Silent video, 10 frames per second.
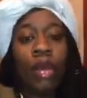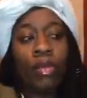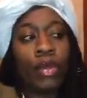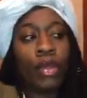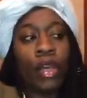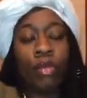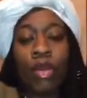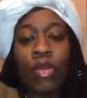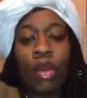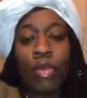But help me,
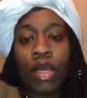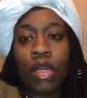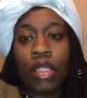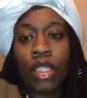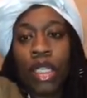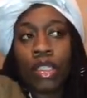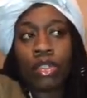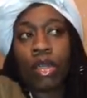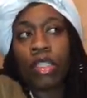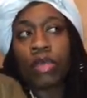help me, uh, take the
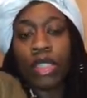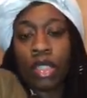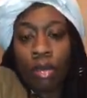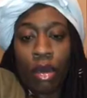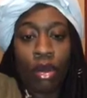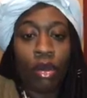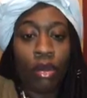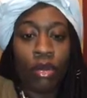transmission out my car.